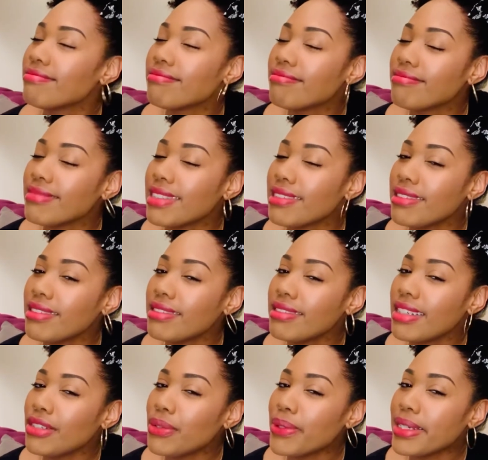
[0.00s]
little
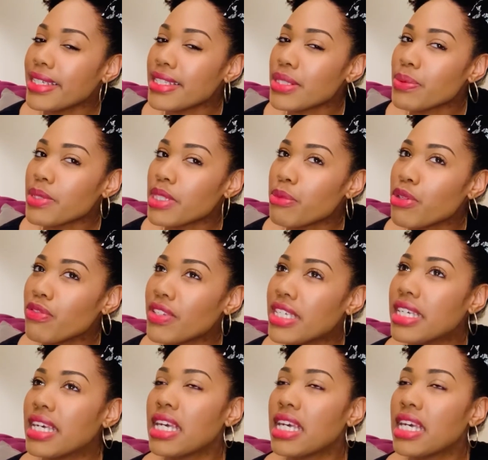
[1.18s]
annoyance with the movie.